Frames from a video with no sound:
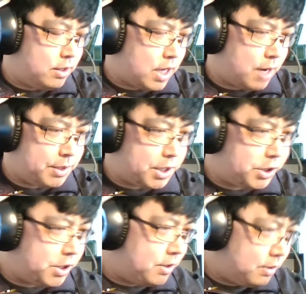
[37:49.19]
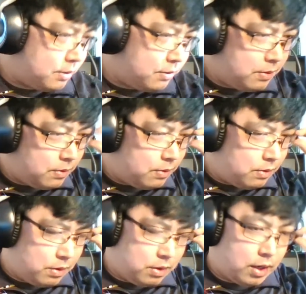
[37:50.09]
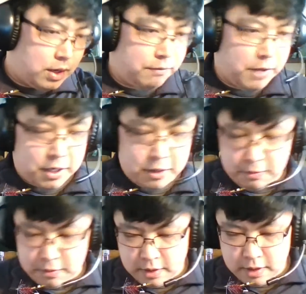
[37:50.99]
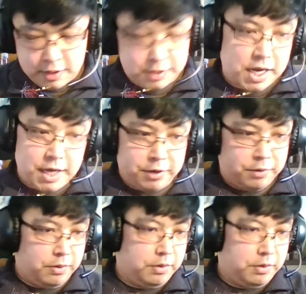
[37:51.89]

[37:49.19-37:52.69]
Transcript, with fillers: comment section if they know, because I don't.